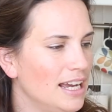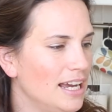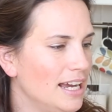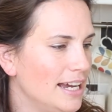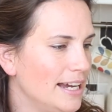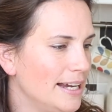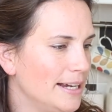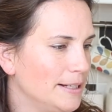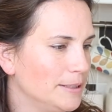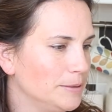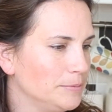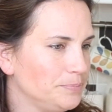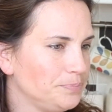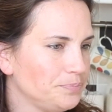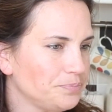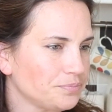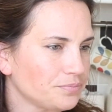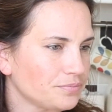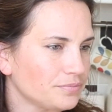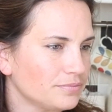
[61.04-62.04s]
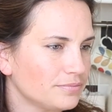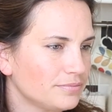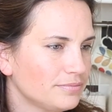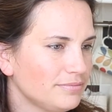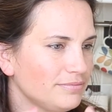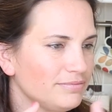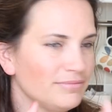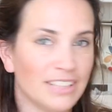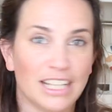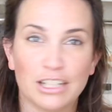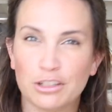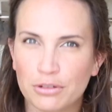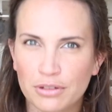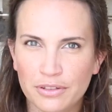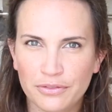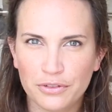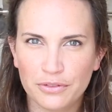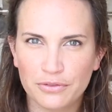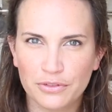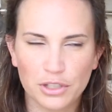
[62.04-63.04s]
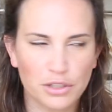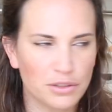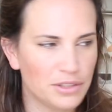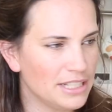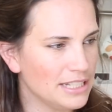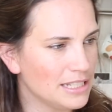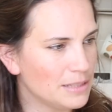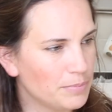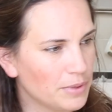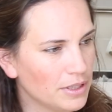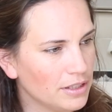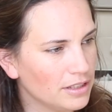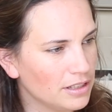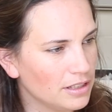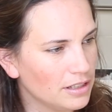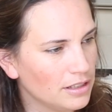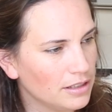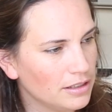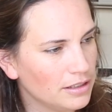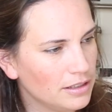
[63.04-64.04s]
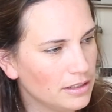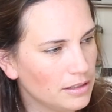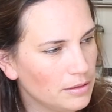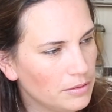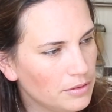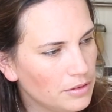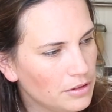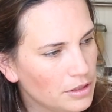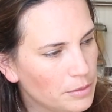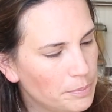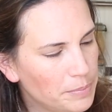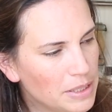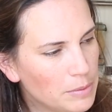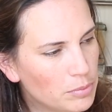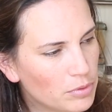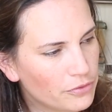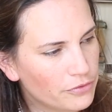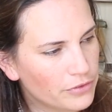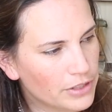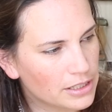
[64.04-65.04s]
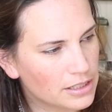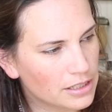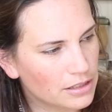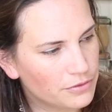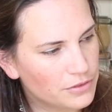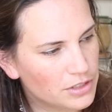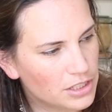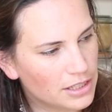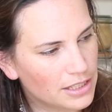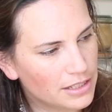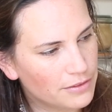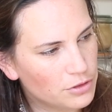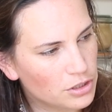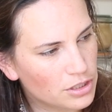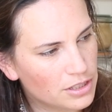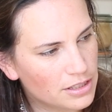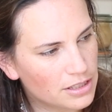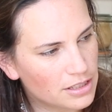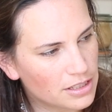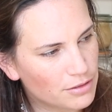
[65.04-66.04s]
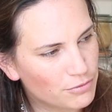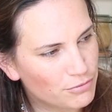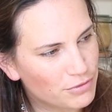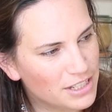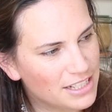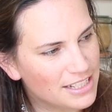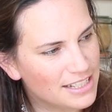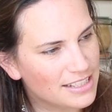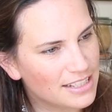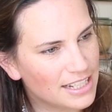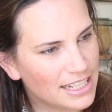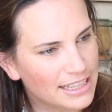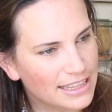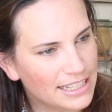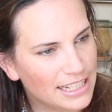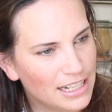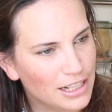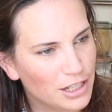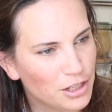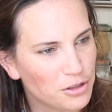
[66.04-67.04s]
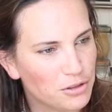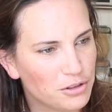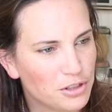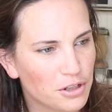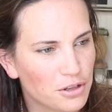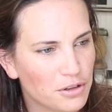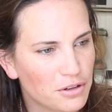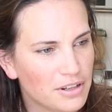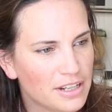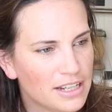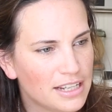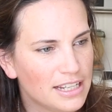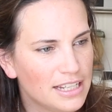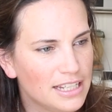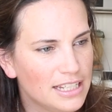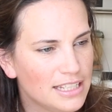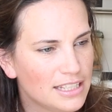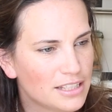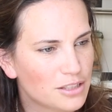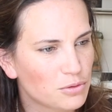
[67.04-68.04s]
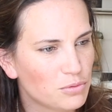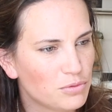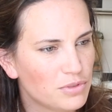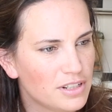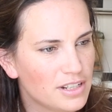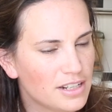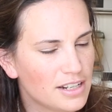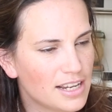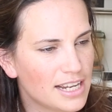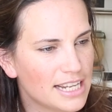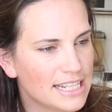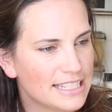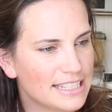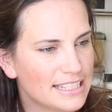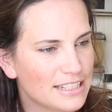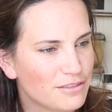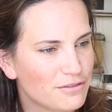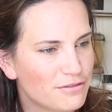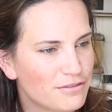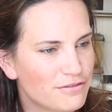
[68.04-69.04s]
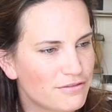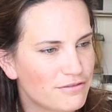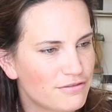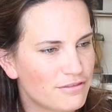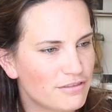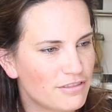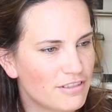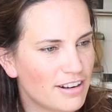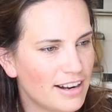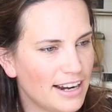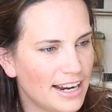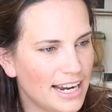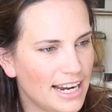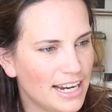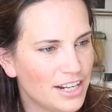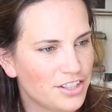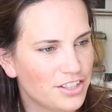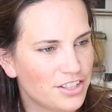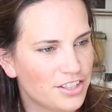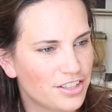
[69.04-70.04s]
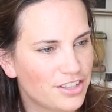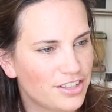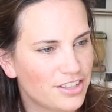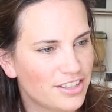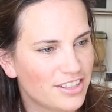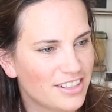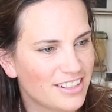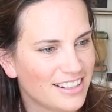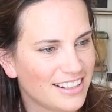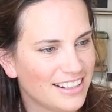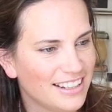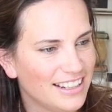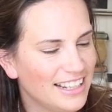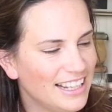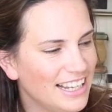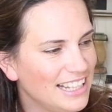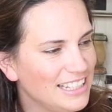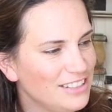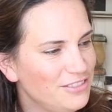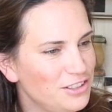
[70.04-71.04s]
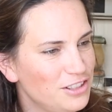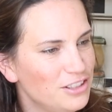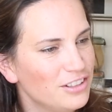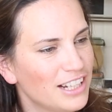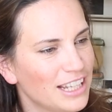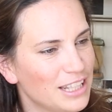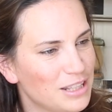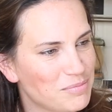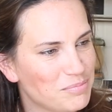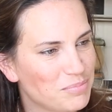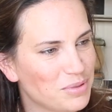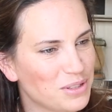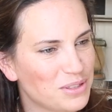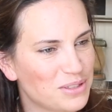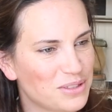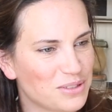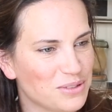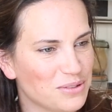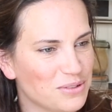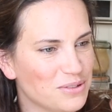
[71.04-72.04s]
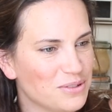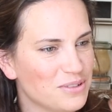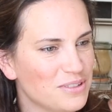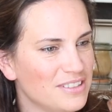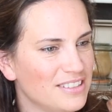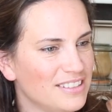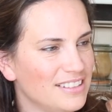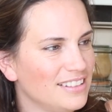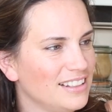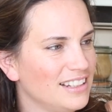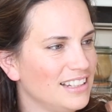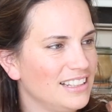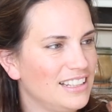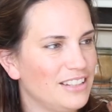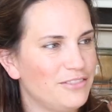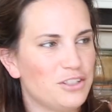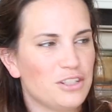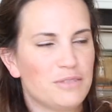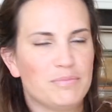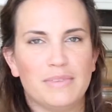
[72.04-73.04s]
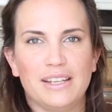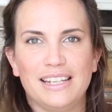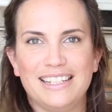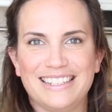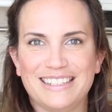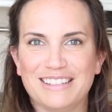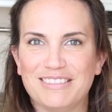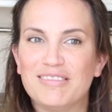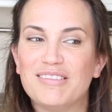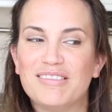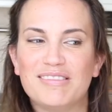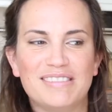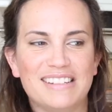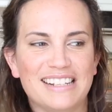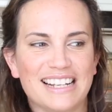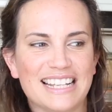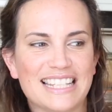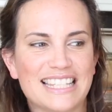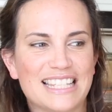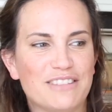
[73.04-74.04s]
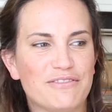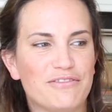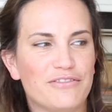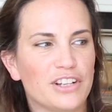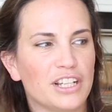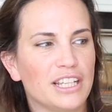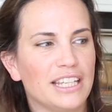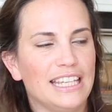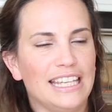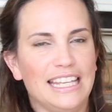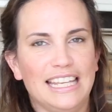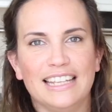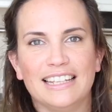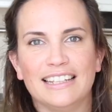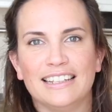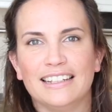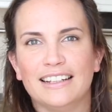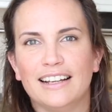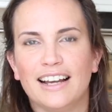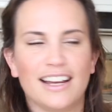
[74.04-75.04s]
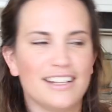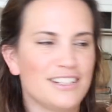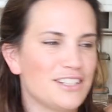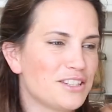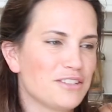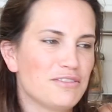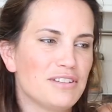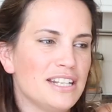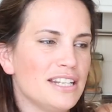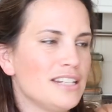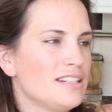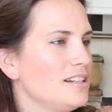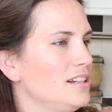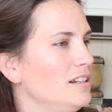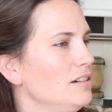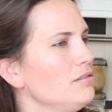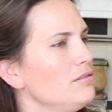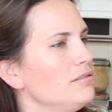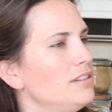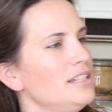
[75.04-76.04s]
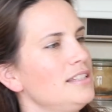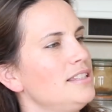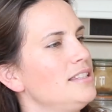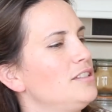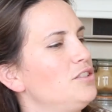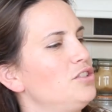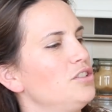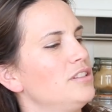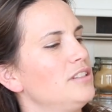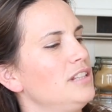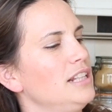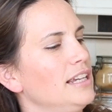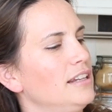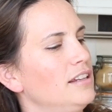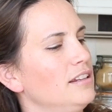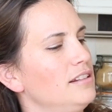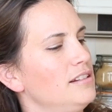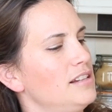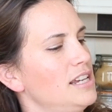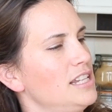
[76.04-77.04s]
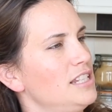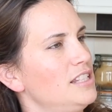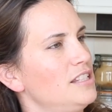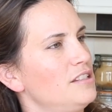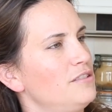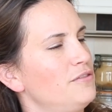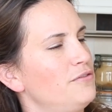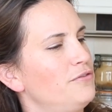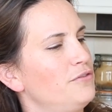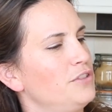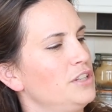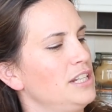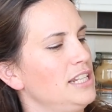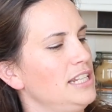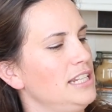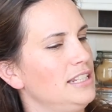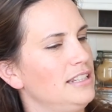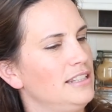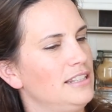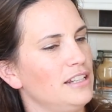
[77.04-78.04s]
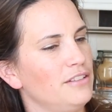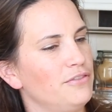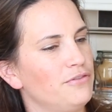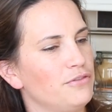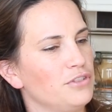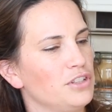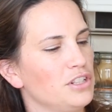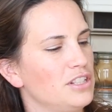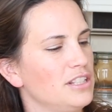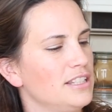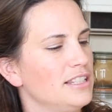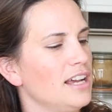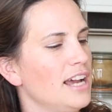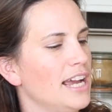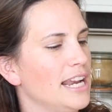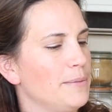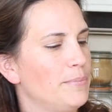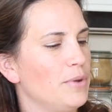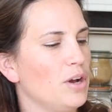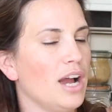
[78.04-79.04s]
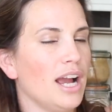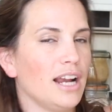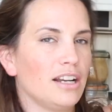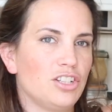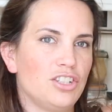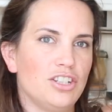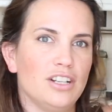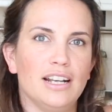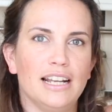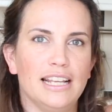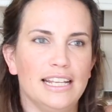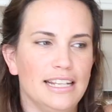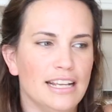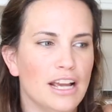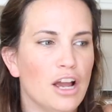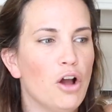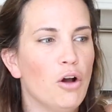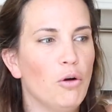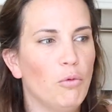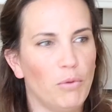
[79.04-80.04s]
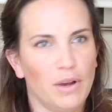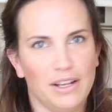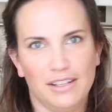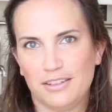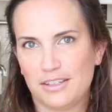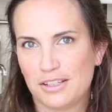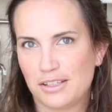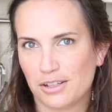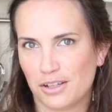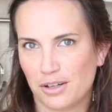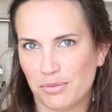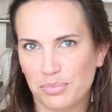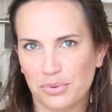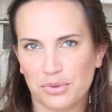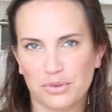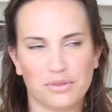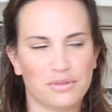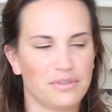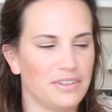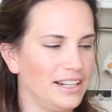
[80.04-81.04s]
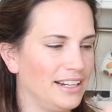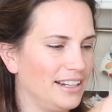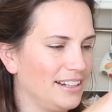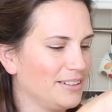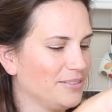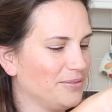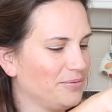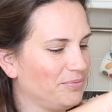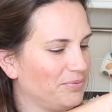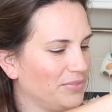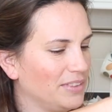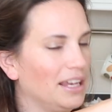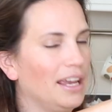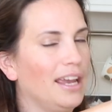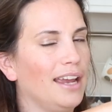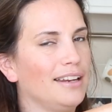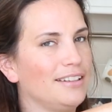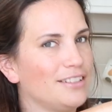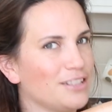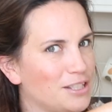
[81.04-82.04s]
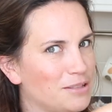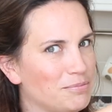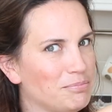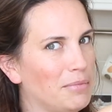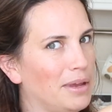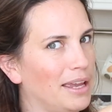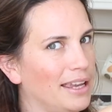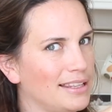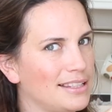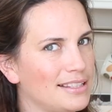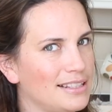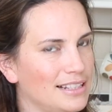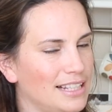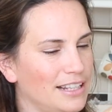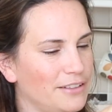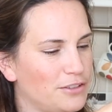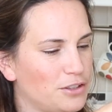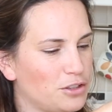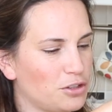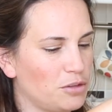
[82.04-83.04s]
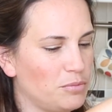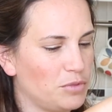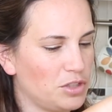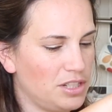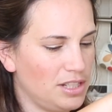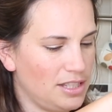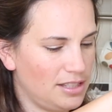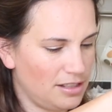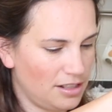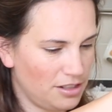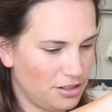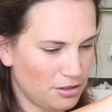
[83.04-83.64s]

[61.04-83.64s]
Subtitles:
I don't know if you've noticed, but the people at Fanta, they've just redesigned their logo. It's all nice and fresh, and if you look at the bottle, they've just made it all nice and funky. I just thought initially, oh, this is just like a nice, funny, different design, but actually, when you start pouring, it just makes life so much easier.